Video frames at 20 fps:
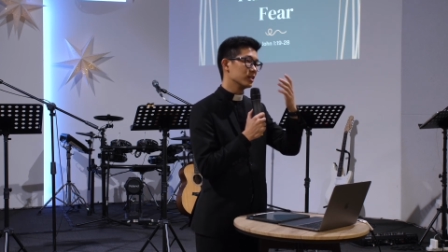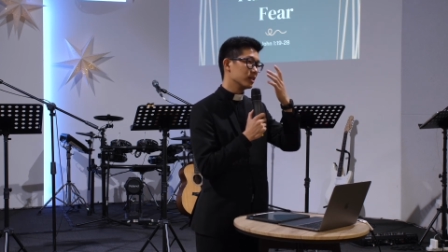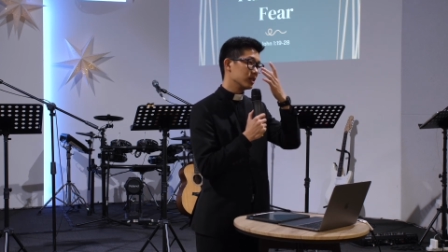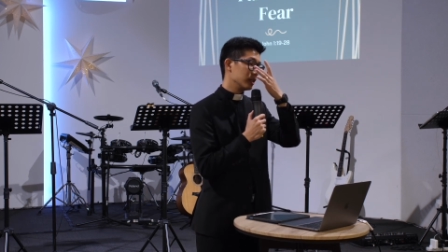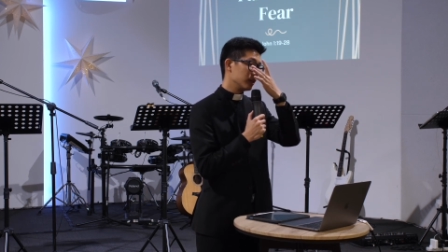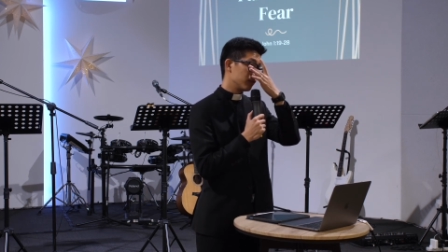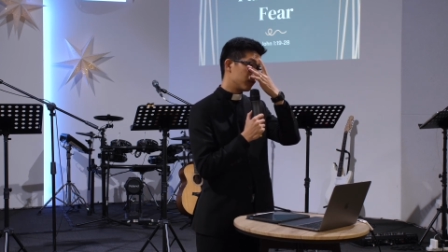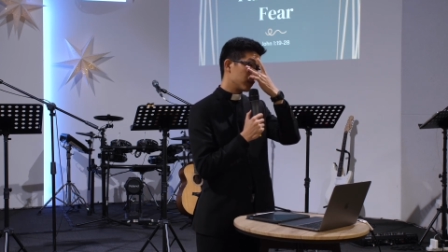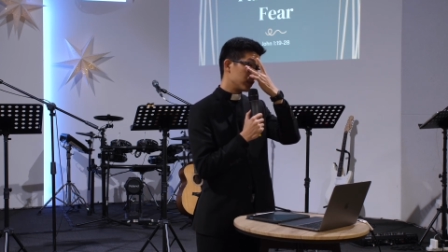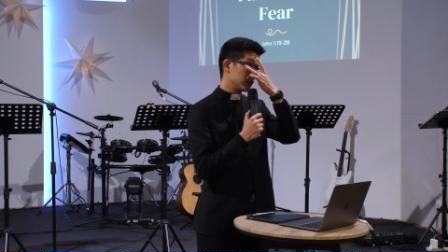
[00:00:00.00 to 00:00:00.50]
the
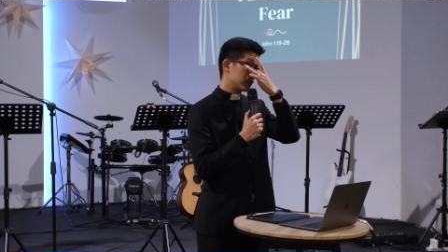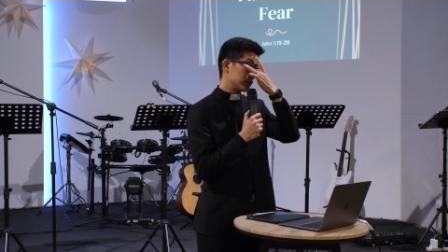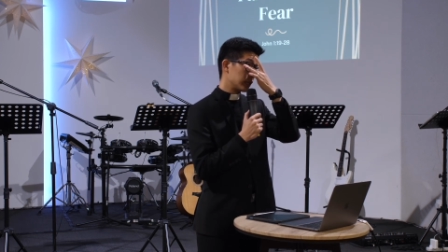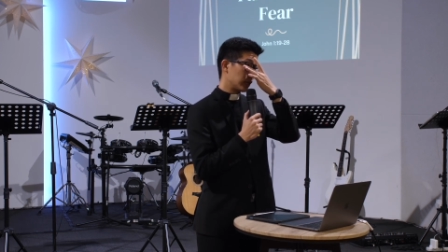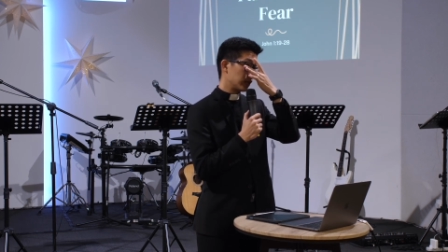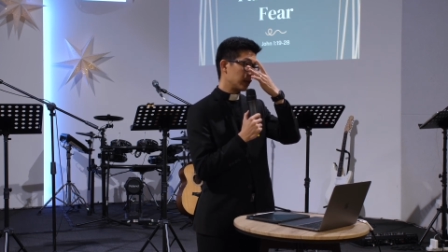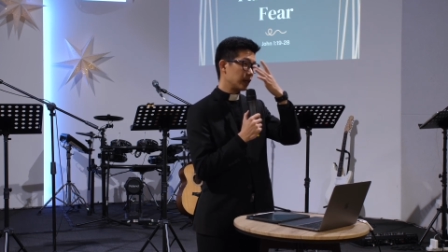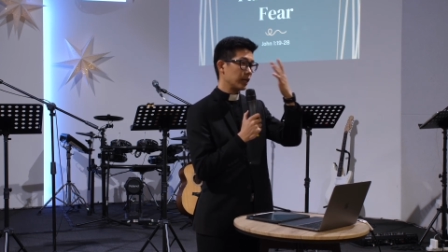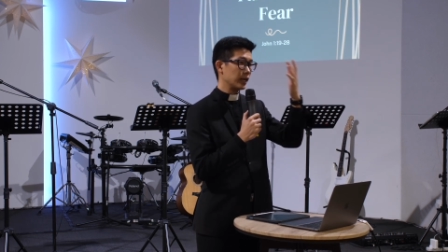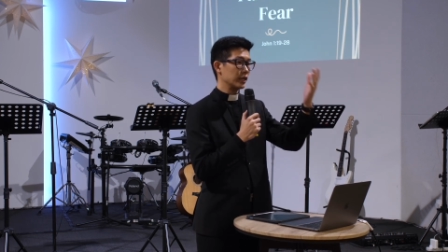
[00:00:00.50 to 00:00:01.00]
different
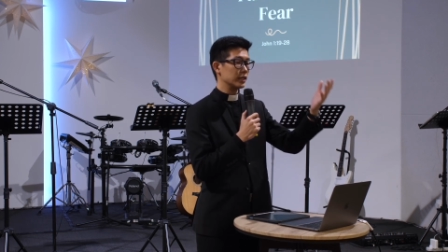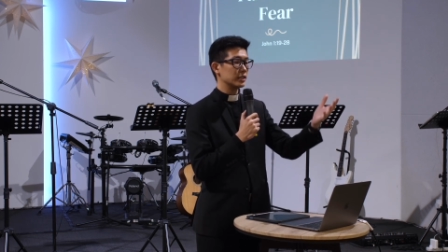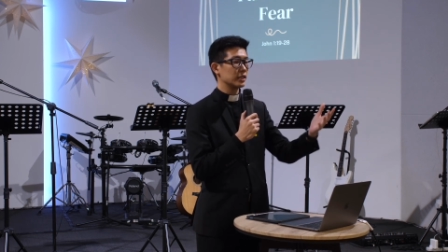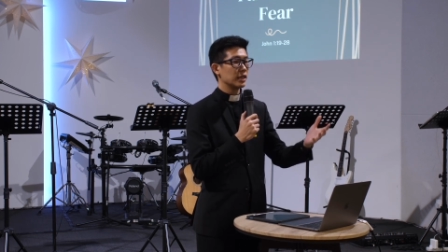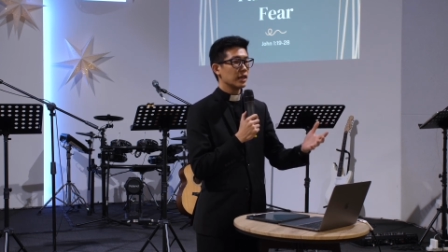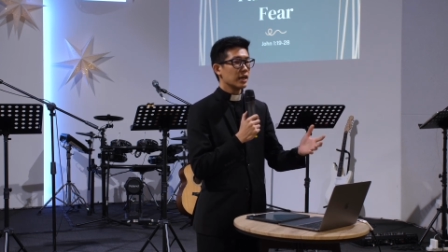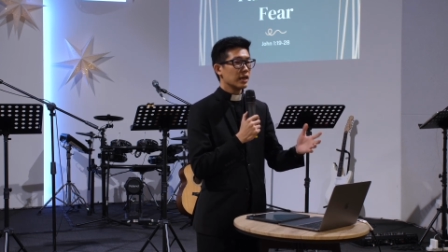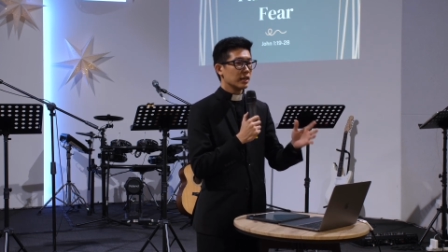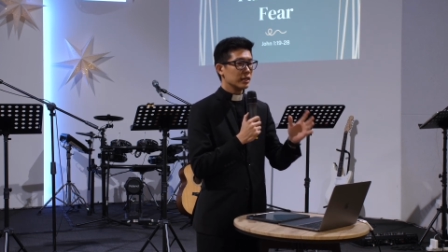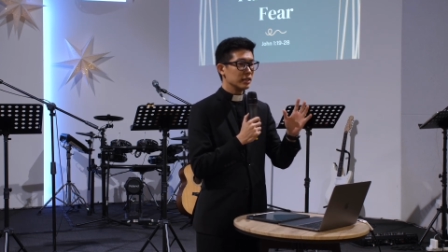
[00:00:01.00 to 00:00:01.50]
Sundays.
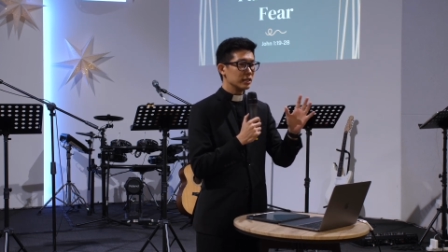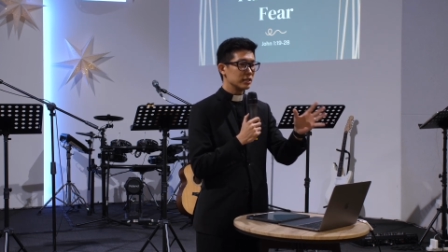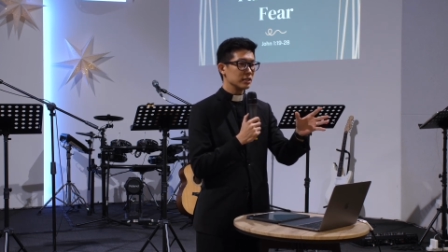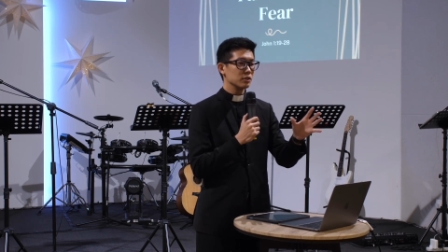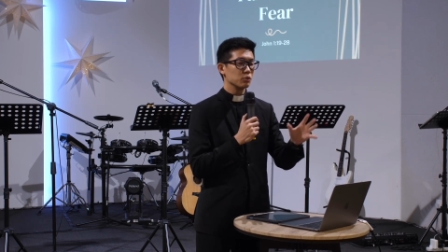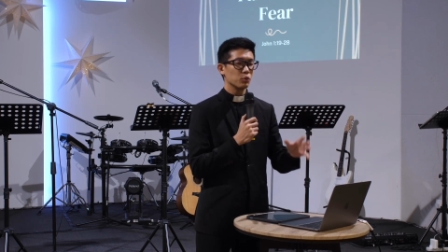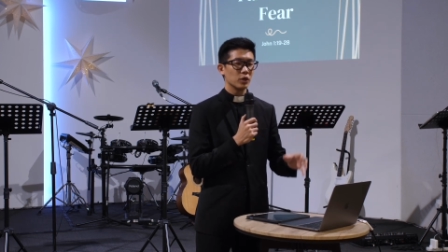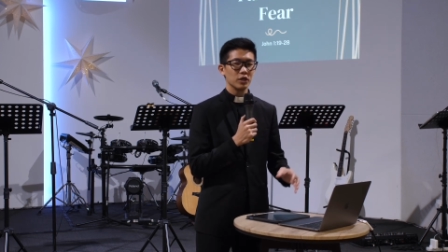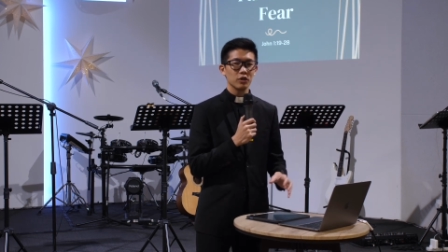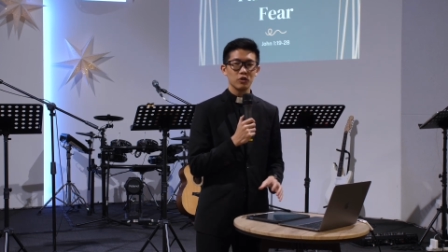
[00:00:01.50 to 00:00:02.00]
This
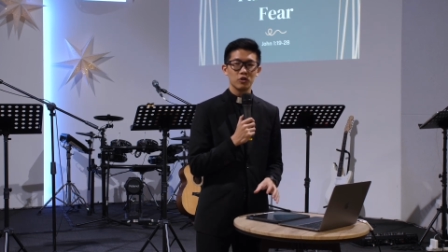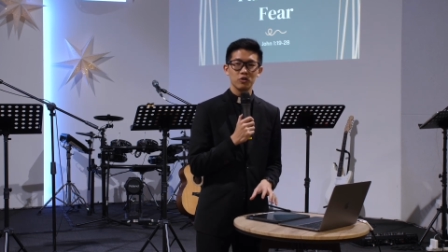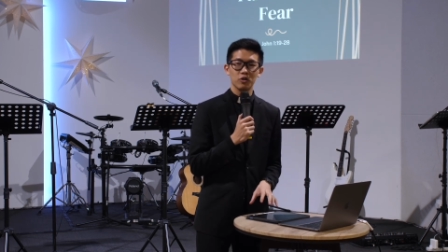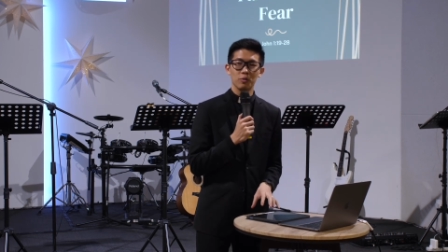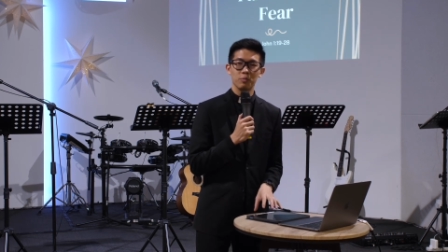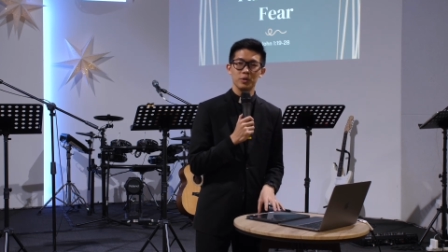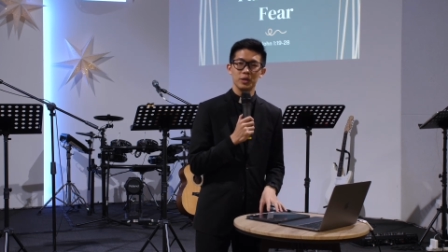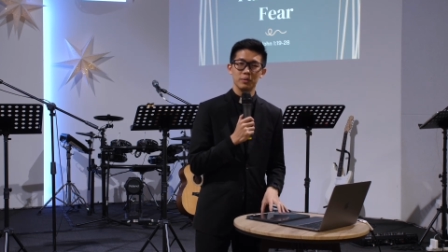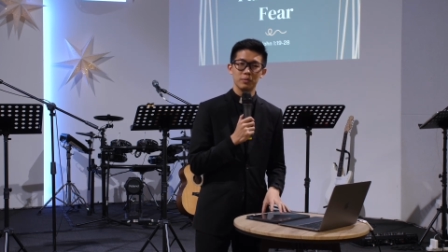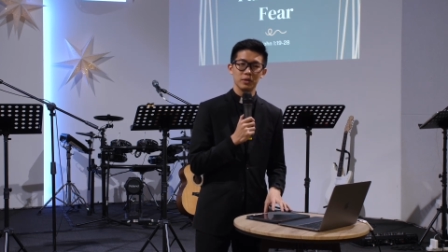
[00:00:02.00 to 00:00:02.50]
is one group
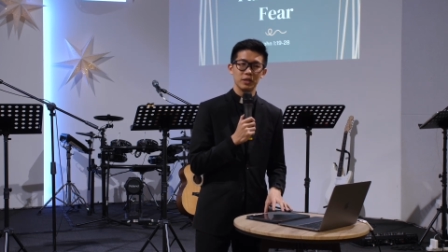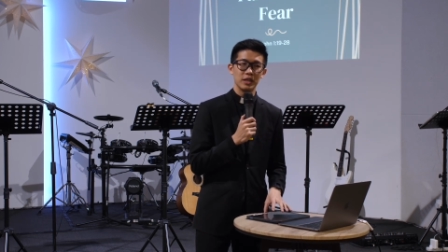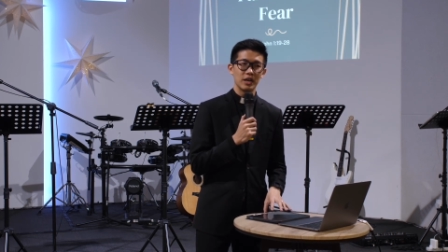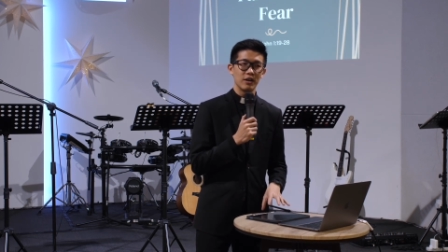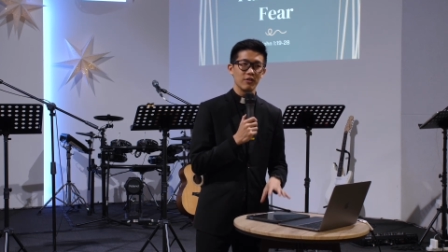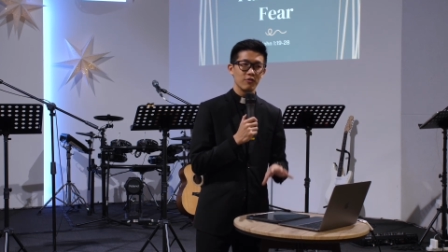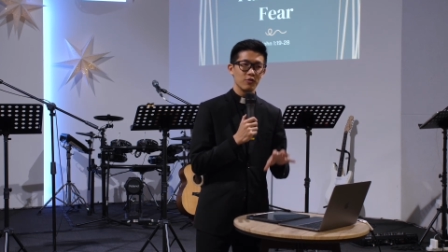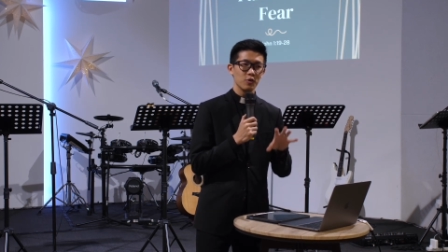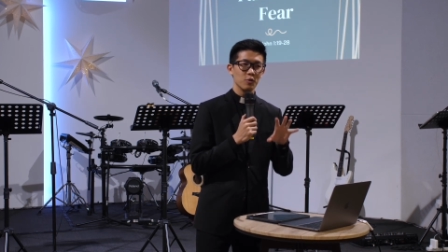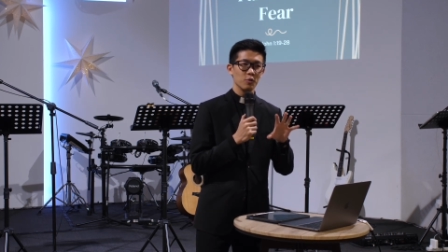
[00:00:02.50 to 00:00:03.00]
of people that I feel